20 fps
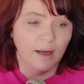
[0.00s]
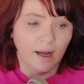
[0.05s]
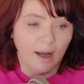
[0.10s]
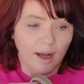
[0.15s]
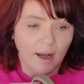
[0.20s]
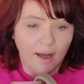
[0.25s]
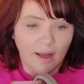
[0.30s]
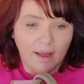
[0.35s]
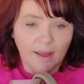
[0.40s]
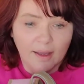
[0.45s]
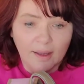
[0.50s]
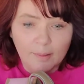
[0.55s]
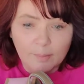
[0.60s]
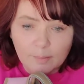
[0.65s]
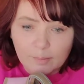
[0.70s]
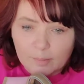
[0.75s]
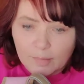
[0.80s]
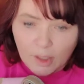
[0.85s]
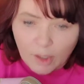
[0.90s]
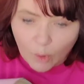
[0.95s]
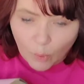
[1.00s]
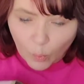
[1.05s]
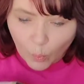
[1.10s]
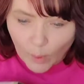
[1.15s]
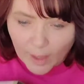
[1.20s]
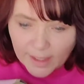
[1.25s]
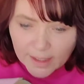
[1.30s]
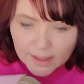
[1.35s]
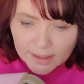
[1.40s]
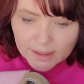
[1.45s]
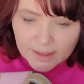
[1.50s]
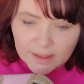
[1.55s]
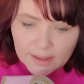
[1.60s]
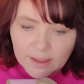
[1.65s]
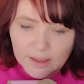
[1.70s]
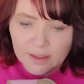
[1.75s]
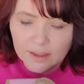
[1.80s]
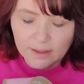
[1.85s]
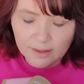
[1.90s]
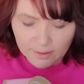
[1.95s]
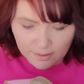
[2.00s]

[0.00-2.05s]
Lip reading: I'm awaiting